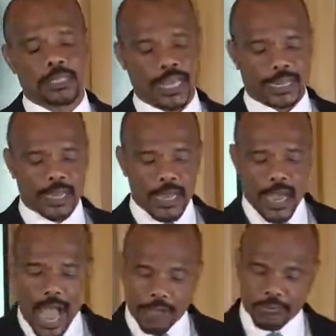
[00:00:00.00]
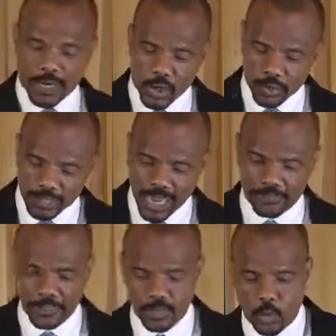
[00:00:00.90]
And have you ever looked death
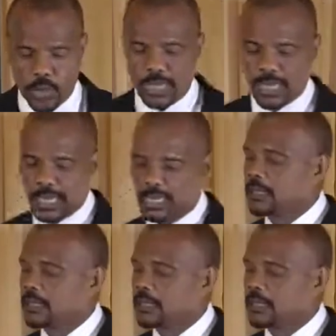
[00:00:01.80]
squarely in the